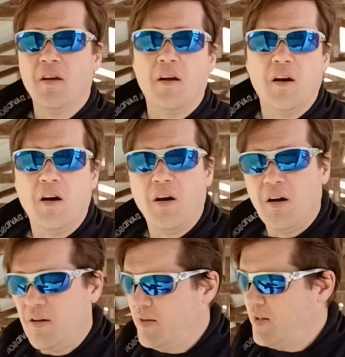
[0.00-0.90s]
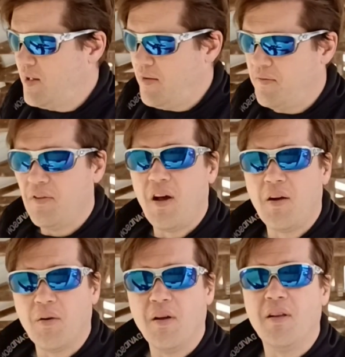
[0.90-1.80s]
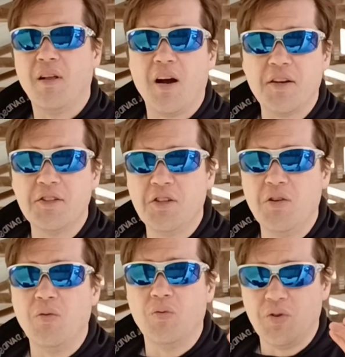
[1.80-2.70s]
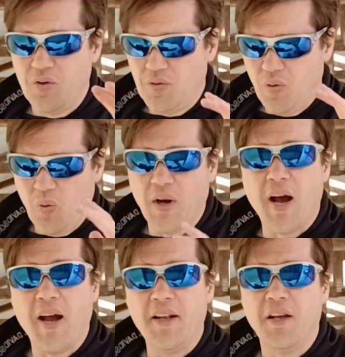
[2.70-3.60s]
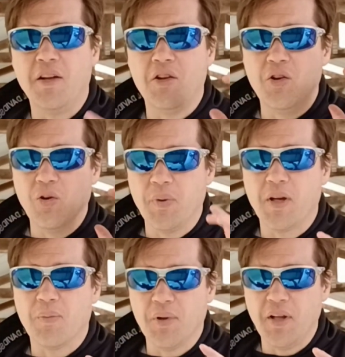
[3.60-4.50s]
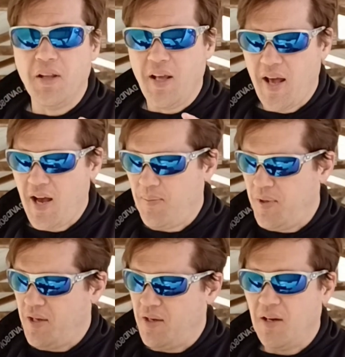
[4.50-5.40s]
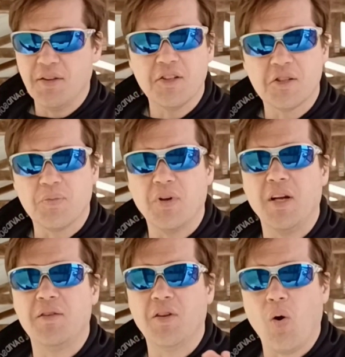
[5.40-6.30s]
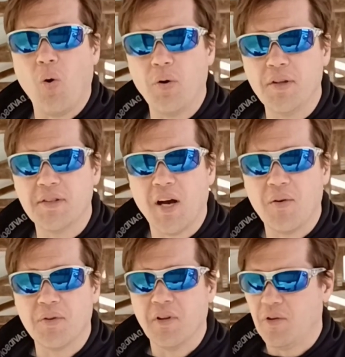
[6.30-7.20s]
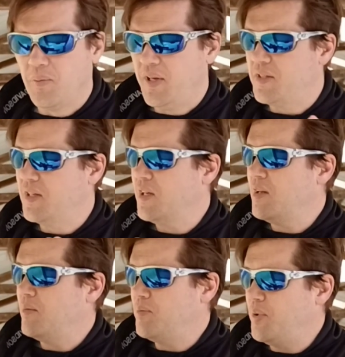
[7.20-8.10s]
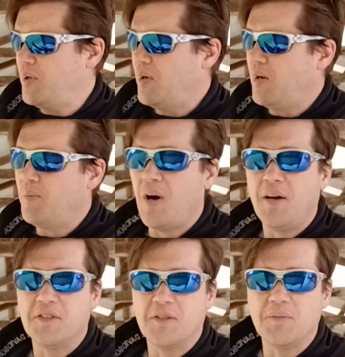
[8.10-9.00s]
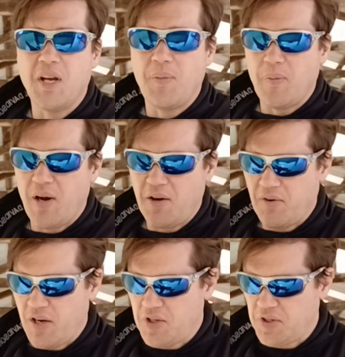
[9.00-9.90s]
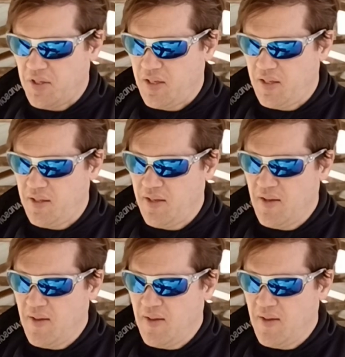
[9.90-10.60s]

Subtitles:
as long as you do what I did, you'll be completely happy. Cut the spring, tone it down a little bit, put some type of moderation on,